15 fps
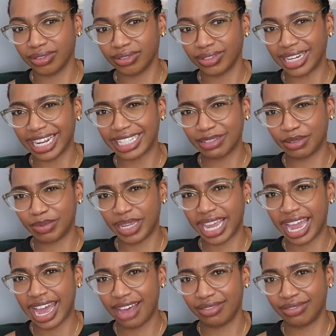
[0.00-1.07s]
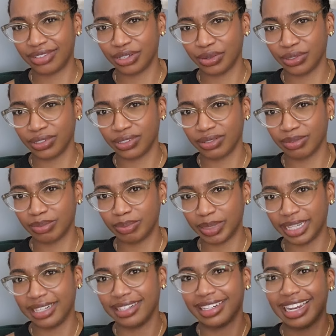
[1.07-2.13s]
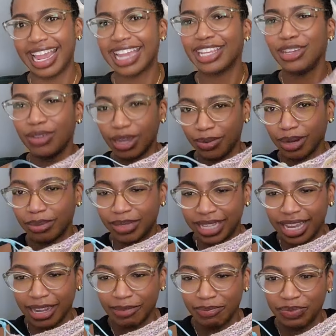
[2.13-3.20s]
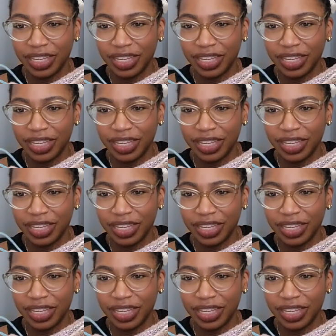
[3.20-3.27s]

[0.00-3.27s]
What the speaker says: I guess it would be half total, but you get what I'm saying.